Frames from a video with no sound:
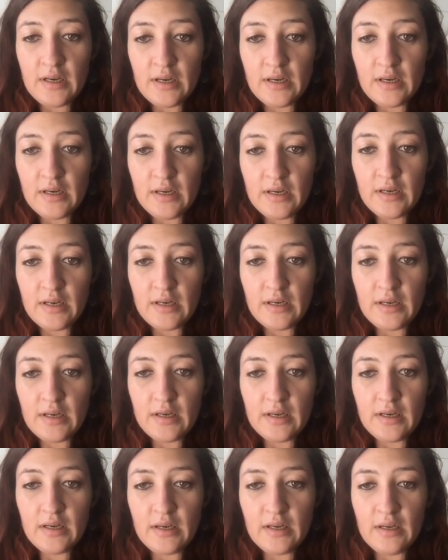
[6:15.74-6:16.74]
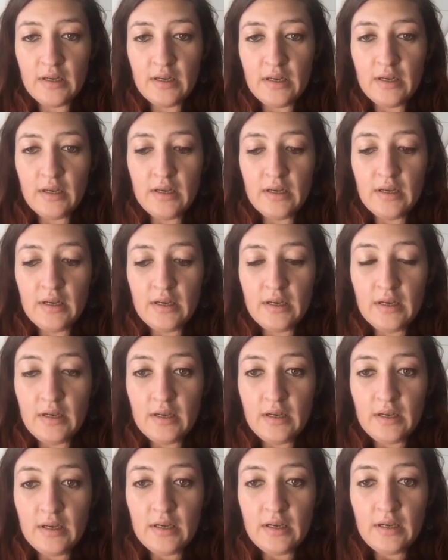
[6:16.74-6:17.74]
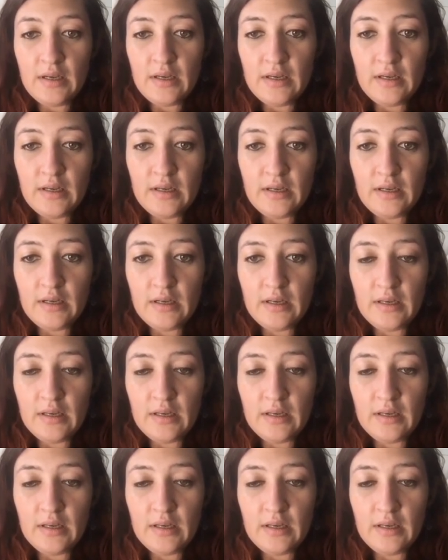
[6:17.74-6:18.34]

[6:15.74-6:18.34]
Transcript: (silence)